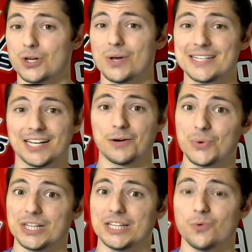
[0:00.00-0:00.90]
so he's going to
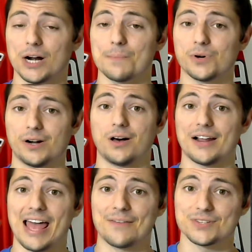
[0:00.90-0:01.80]
really want to put a
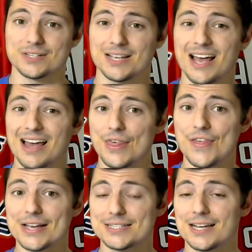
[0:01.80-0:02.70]
lot of emphasis
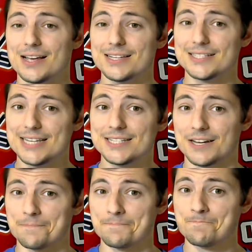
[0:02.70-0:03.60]
this
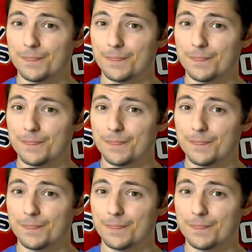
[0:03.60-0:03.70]
season.